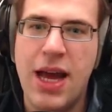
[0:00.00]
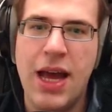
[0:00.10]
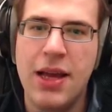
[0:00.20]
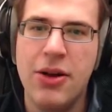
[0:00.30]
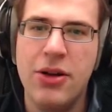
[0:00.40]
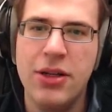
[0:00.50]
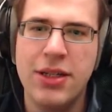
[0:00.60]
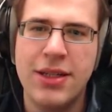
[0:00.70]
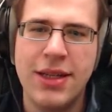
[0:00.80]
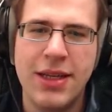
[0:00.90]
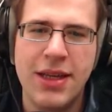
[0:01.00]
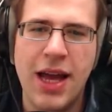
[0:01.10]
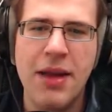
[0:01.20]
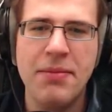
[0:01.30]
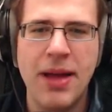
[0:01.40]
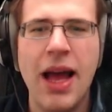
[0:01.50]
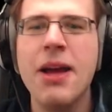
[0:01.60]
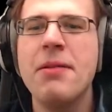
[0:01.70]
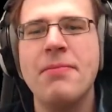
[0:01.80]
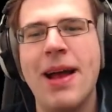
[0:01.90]
I honestly, I'm,
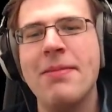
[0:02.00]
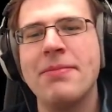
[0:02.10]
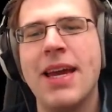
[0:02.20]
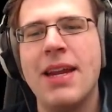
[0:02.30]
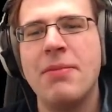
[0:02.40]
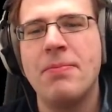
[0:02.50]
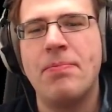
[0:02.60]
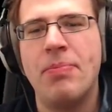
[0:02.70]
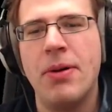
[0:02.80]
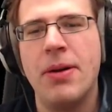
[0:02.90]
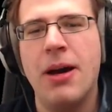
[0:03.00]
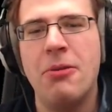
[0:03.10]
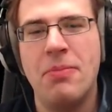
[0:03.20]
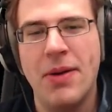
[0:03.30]
I'm, I'm getting burned out